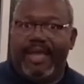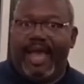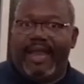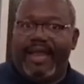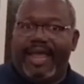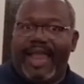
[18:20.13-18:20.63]

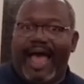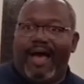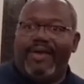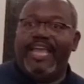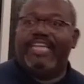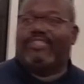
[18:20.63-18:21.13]
and
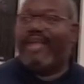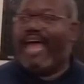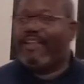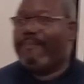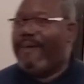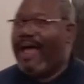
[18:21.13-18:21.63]
how he's going to
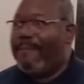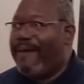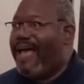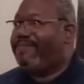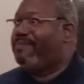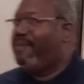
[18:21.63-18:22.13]
have to
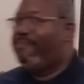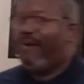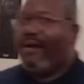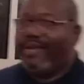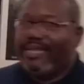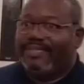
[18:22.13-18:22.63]
possibly be
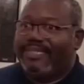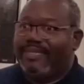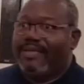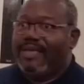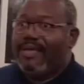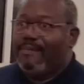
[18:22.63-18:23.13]
brought
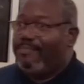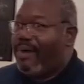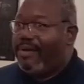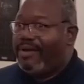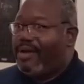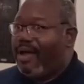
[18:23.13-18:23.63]

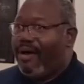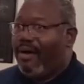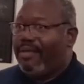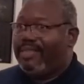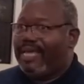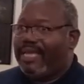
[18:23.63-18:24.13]
into
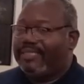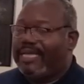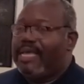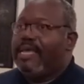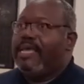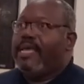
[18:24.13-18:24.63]
all this.
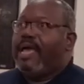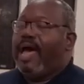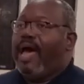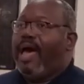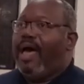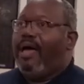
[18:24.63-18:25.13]

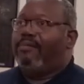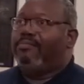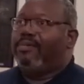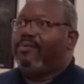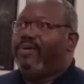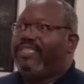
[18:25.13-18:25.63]

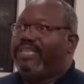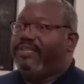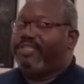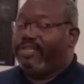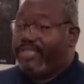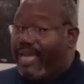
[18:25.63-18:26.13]
We see
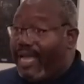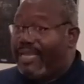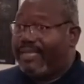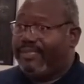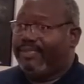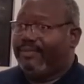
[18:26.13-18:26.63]

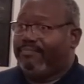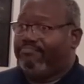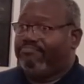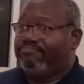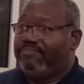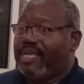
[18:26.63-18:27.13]
Tertullus,
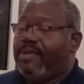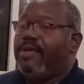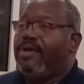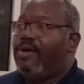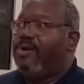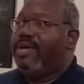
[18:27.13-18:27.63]

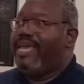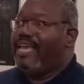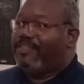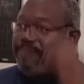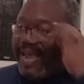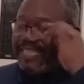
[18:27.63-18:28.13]
who
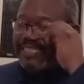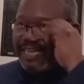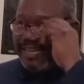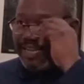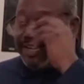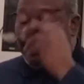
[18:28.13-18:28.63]
is
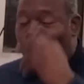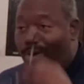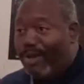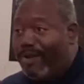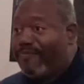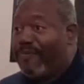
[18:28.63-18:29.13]
basically the
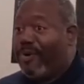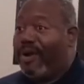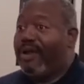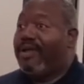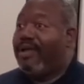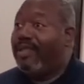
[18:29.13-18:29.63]
lawyer
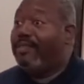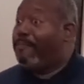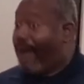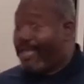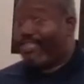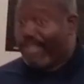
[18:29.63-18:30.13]
for the
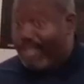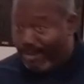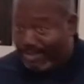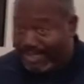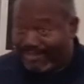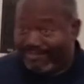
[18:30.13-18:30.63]

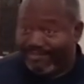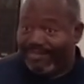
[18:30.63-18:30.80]
prosecution.